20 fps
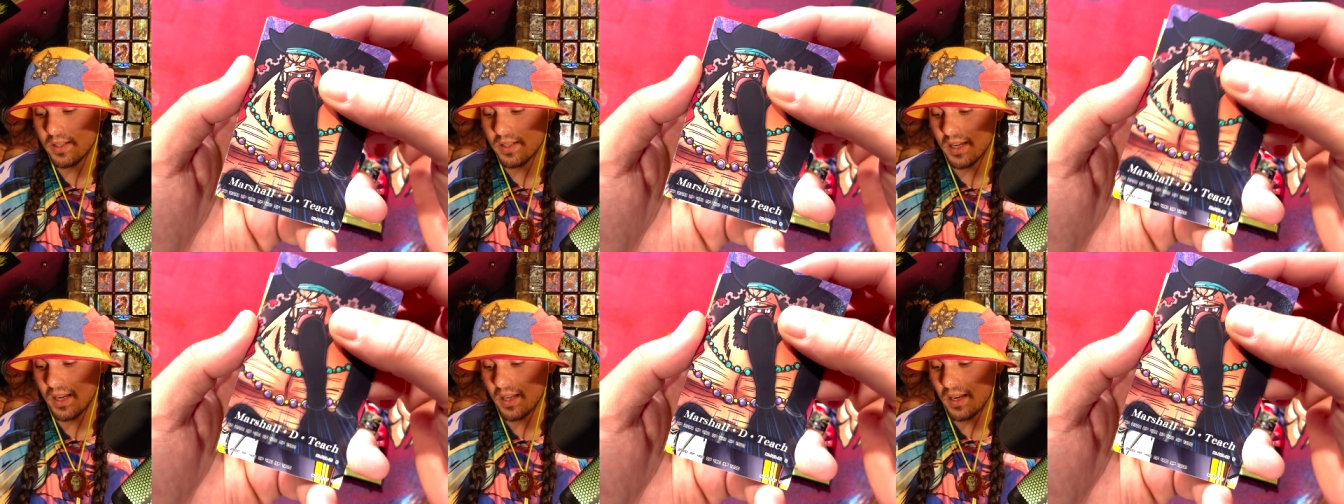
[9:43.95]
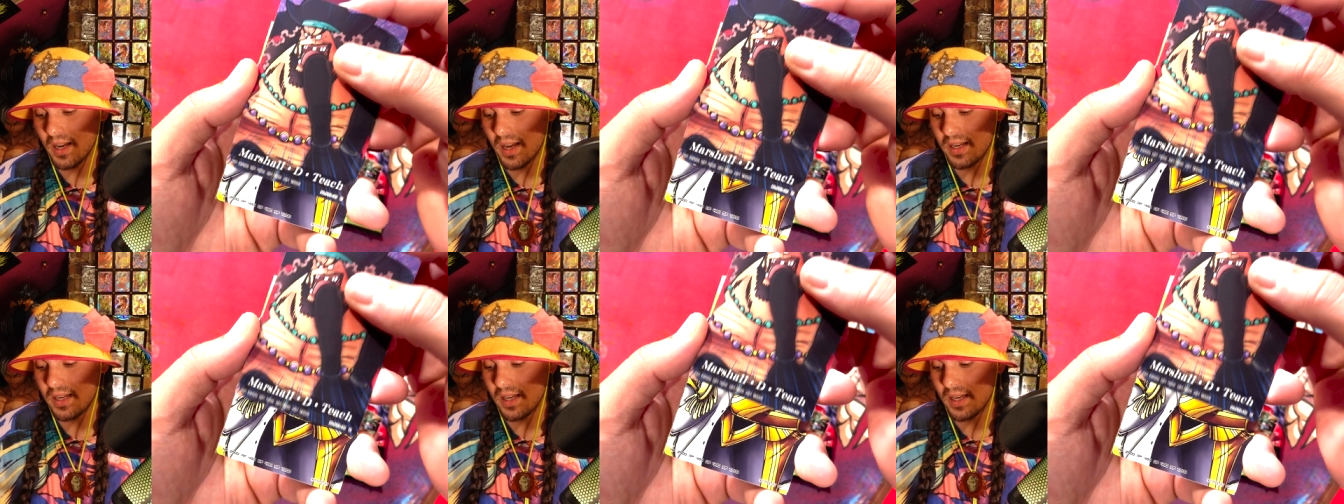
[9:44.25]
it's a
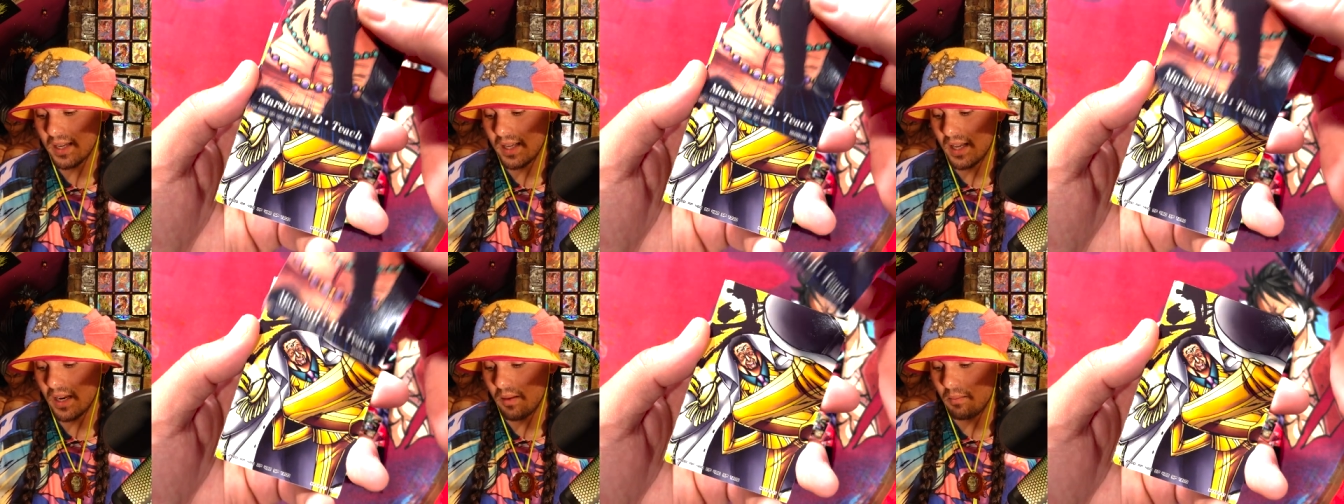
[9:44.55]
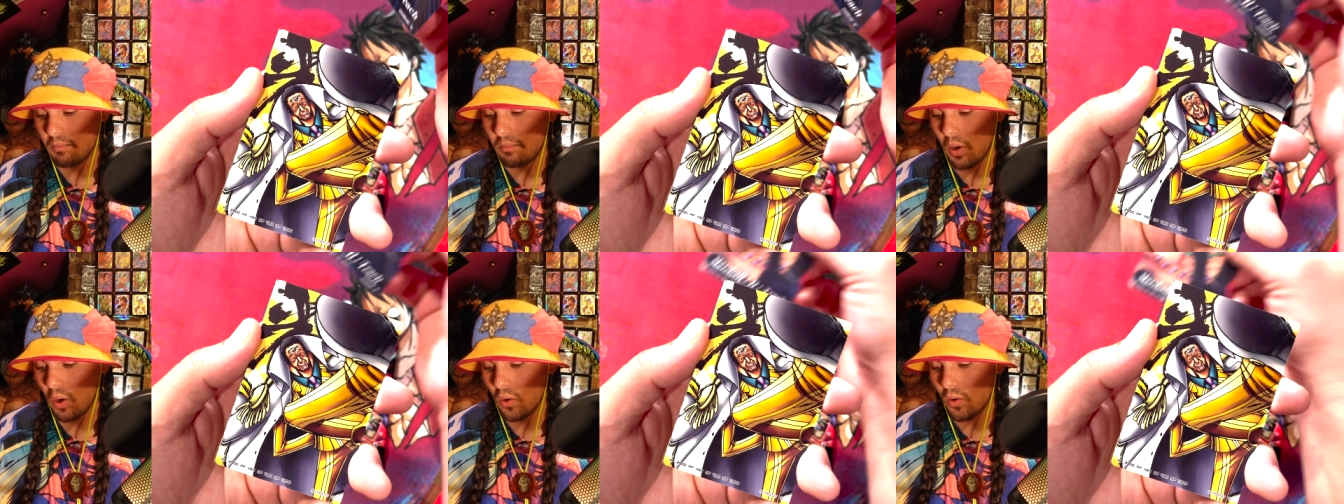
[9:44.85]
good idea to get
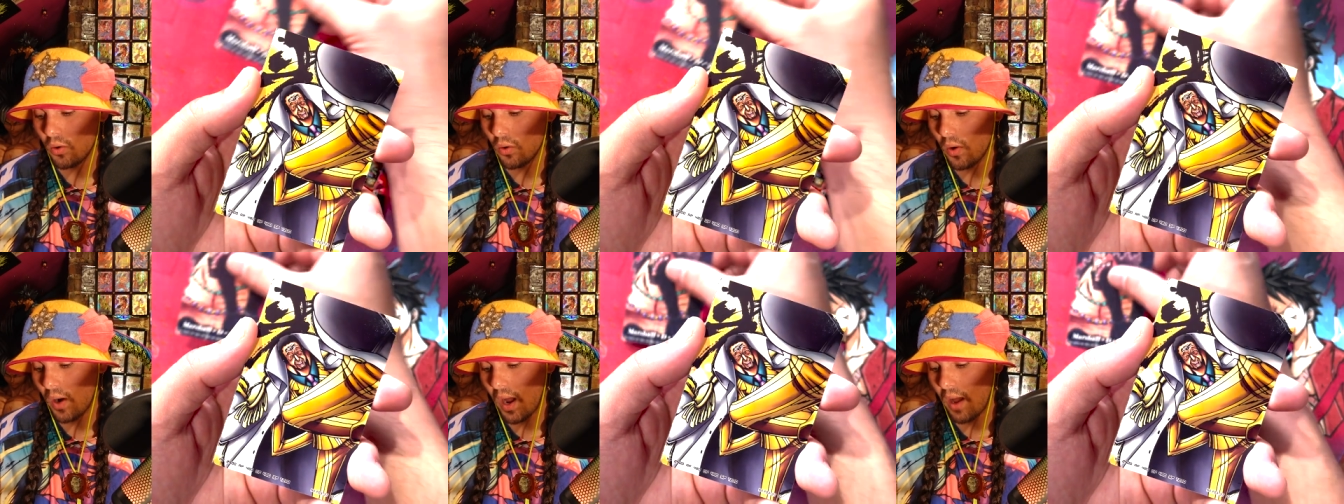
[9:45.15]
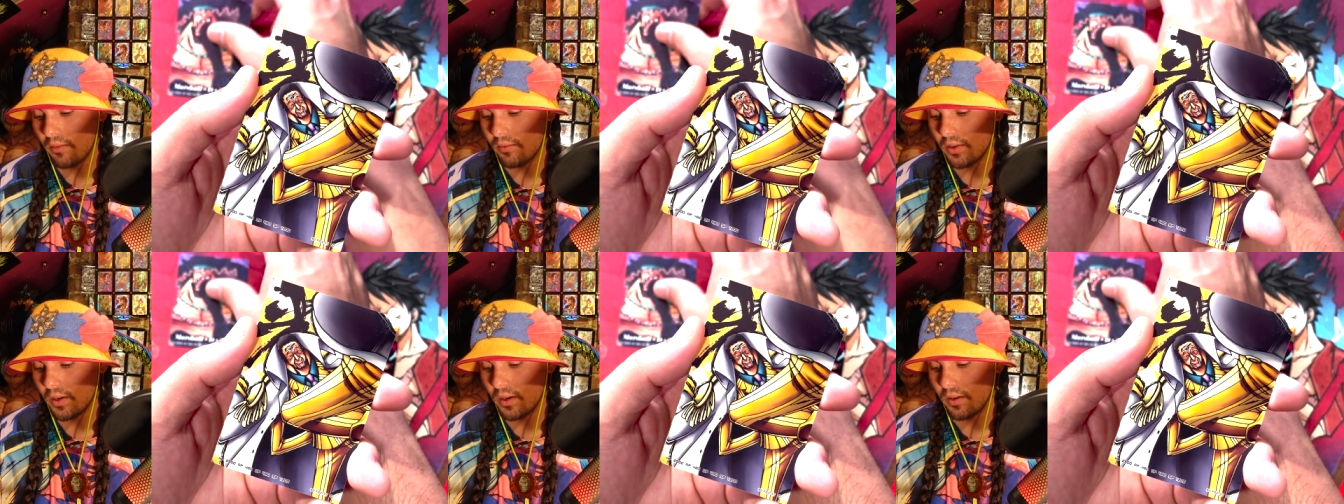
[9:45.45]
it bone
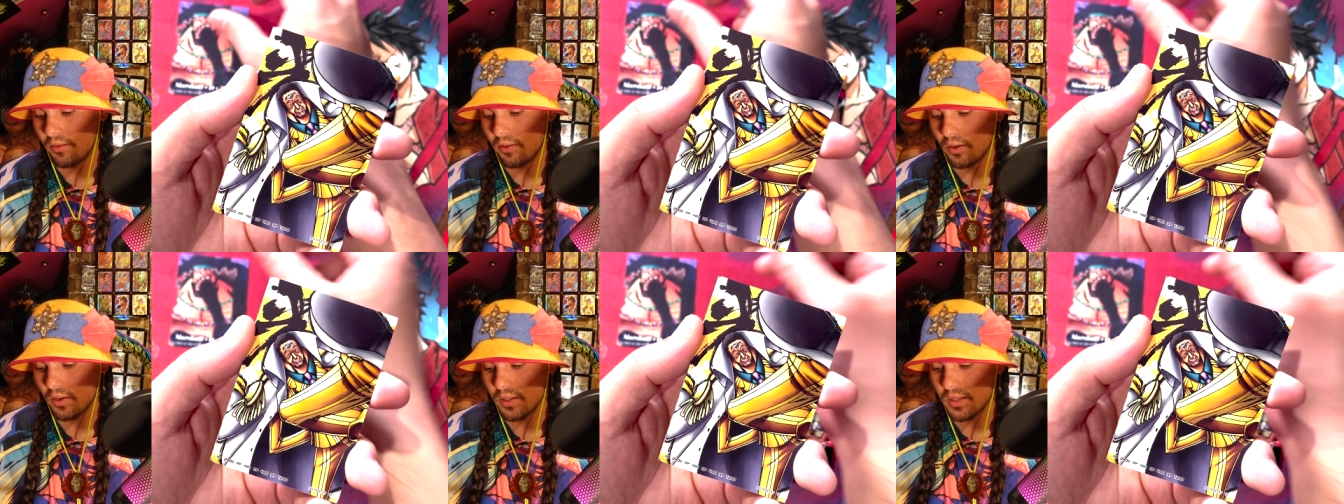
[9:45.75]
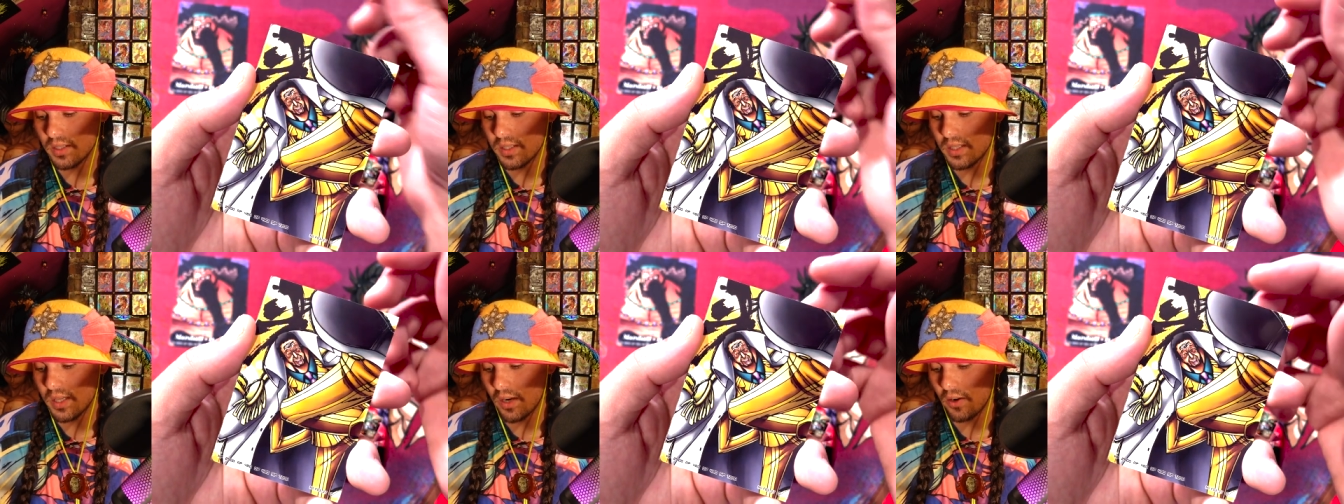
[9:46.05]
grafted if you're
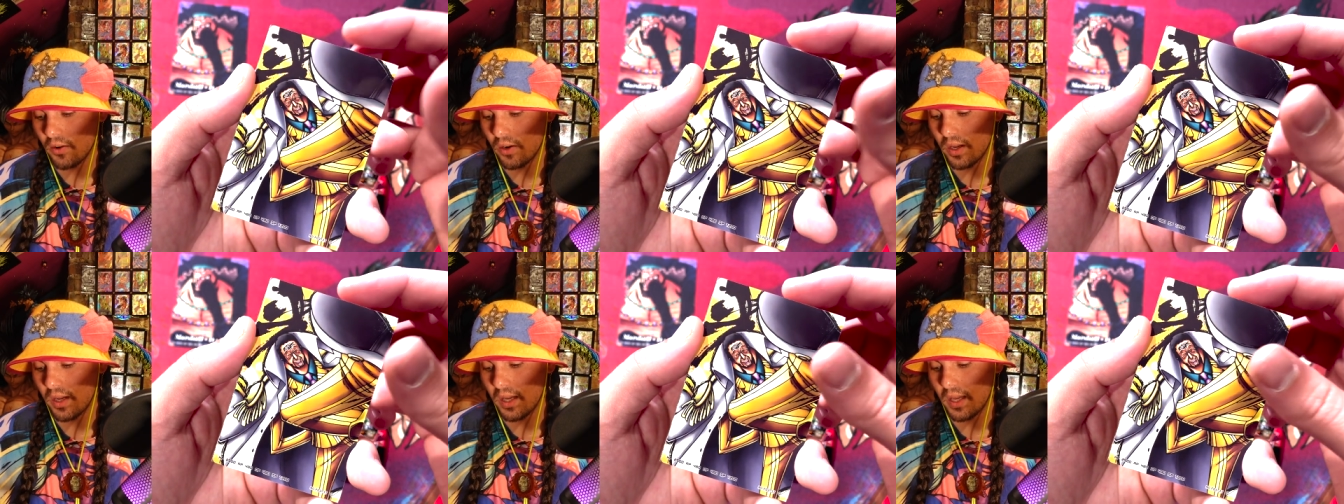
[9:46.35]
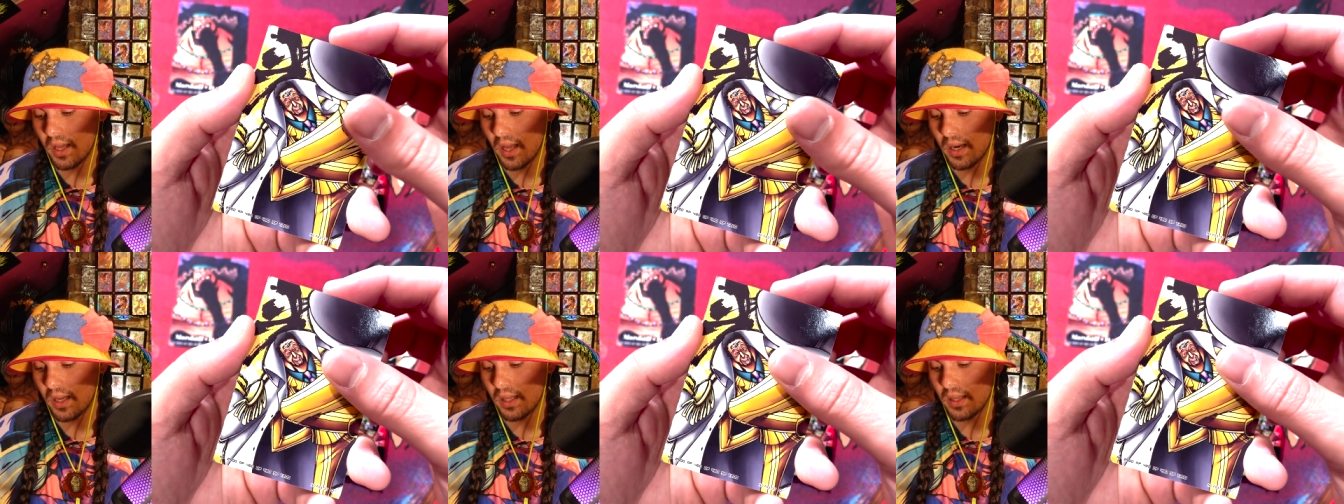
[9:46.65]
considering
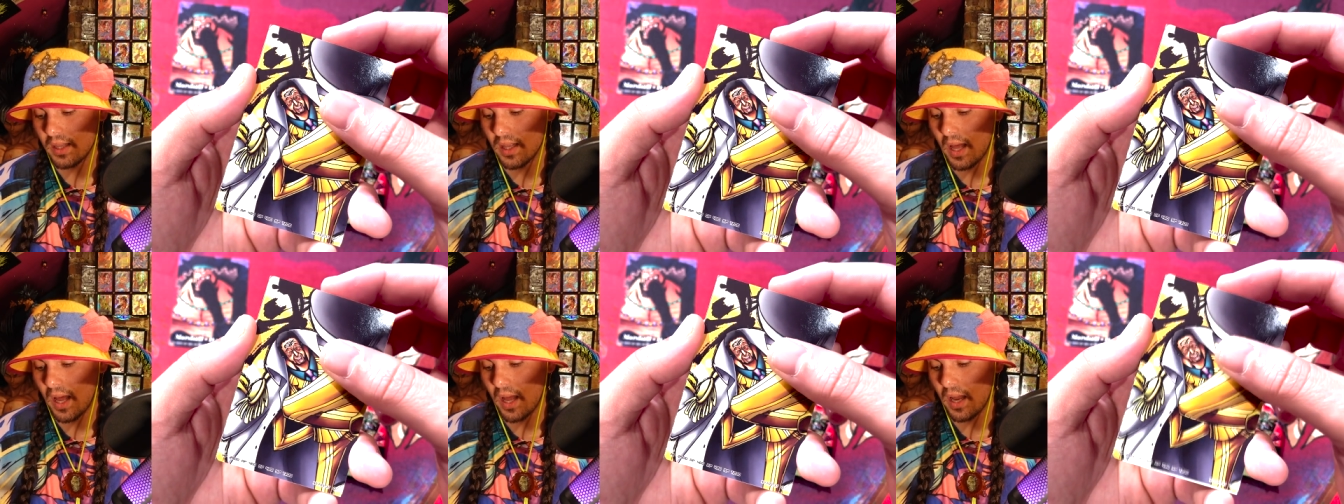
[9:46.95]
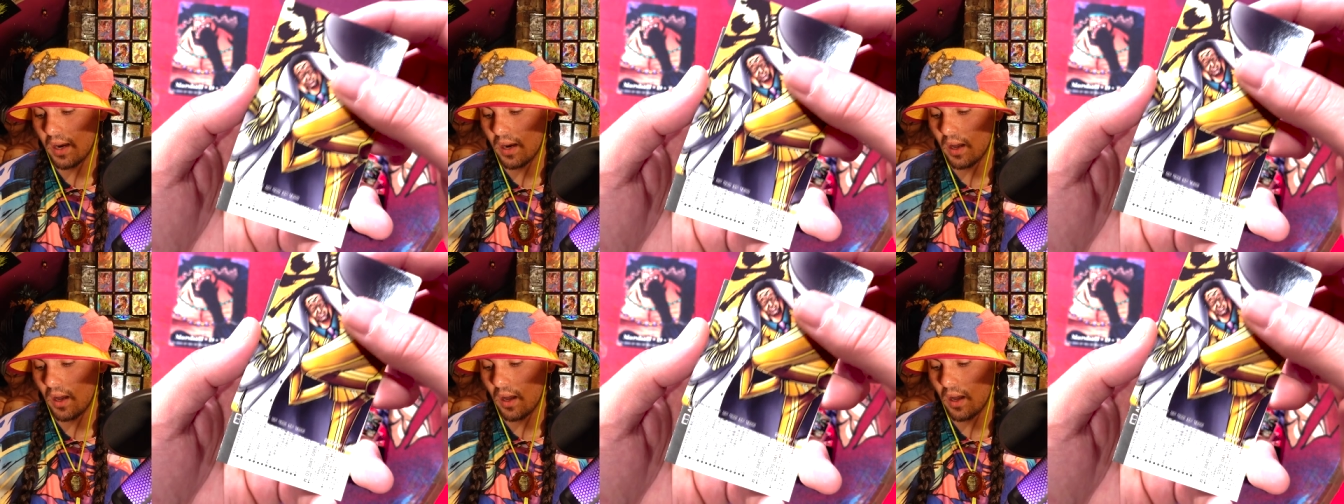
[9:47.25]
getting that,